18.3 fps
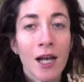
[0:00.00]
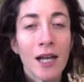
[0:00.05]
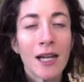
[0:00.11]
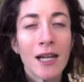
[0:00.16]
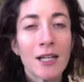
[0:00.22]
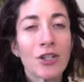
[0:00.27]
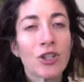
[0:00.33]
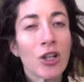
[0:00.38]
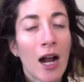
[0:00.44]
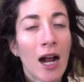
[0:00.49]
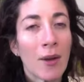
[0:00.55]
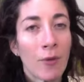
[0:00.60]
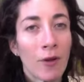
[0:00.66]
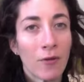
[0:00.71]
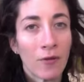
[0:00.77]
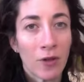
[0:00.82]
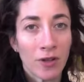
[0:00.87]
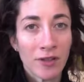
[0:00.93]
Each time
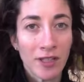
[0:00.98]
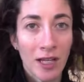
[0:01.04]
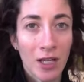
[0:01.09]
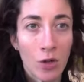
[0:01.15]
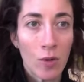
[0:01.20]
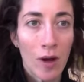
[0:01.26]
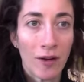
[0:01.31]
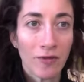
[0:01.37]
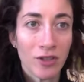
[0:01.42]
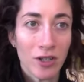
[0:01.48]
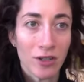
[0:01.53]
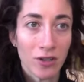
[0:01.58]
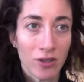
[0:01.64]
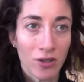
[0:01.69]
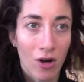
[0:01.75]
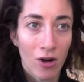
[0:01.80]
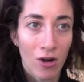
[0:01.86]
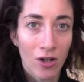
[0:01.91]
it feels like you have to
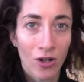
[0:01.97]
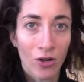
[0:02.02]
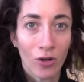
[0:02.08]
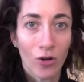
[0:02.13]
start your